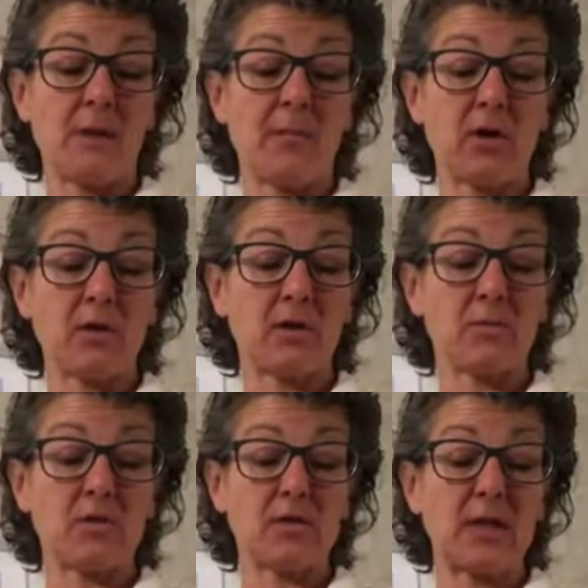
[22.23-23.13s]
America's
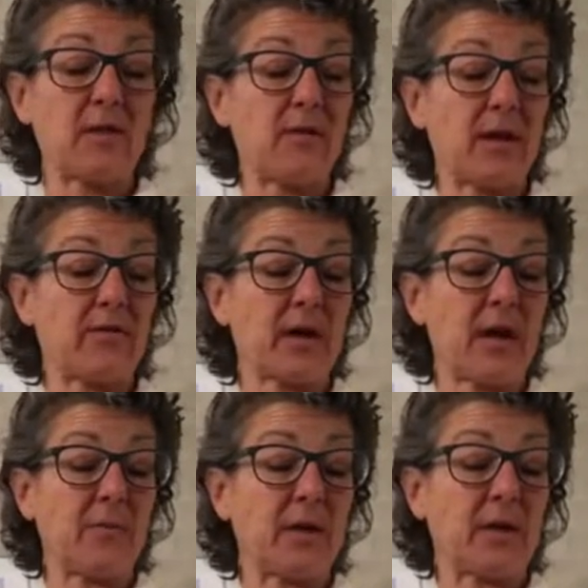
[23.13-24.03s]
most innovative
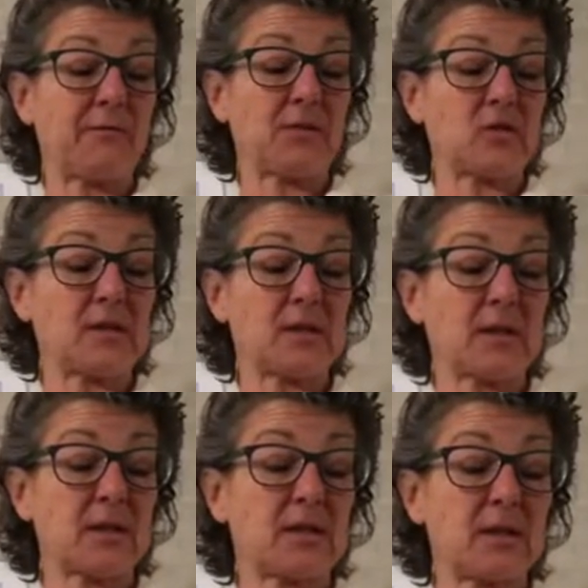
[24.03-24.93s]
company for
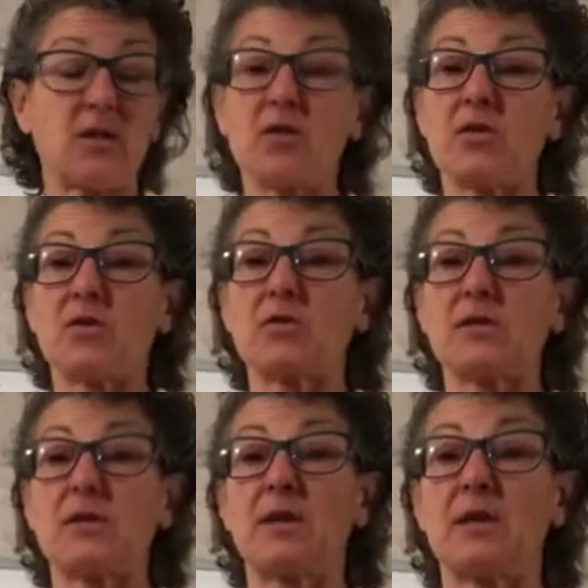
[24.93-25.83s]
6 years